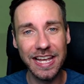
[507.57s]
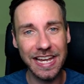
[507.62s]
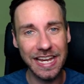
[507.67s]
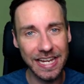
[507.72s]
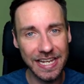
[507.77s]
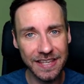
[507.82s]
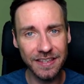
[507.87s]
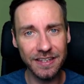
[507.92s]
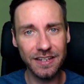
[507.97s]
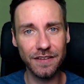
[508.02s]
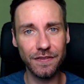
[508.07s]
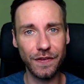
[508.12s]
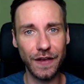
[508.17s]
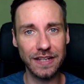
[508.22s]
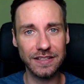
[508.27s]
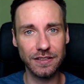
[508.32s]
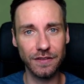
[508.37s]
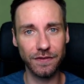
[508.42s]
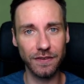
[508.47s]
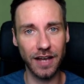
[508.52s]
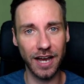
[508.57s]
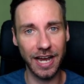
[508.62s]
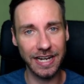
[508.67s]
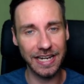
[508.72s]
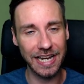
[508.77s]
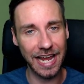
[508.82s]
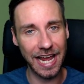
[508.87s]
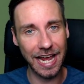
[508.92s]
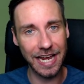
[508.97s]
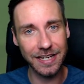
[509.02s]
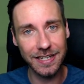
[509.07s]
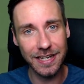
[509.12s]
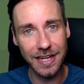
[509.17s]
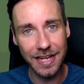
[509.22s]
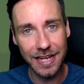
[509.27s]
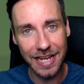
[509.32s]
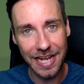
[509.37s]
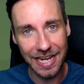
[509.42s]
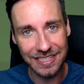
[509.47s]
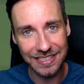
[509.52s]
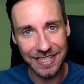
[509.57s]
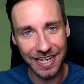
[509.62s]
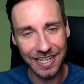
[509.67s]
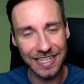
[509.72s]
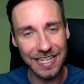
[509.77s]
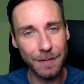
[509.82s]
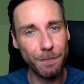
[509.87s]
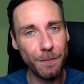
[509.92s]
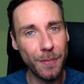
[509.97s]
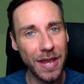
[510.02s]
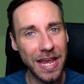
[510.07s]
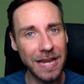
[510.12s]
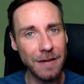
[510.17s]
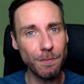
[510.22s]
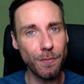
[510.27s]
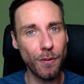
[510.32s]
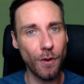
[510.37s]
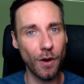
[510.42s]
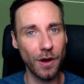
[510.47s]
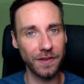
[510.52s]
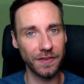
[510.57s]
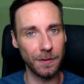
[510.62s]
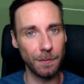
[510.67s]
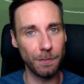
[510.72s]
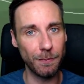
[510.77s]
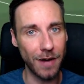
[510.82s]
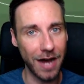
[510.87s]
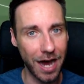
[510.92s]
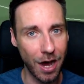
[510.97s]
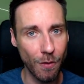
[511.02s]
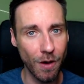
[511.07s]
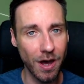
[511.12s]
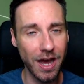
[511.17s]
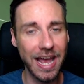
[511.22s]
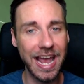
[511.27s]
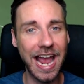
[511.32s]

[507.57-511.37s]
in the defensive line and exactly pinpoint the power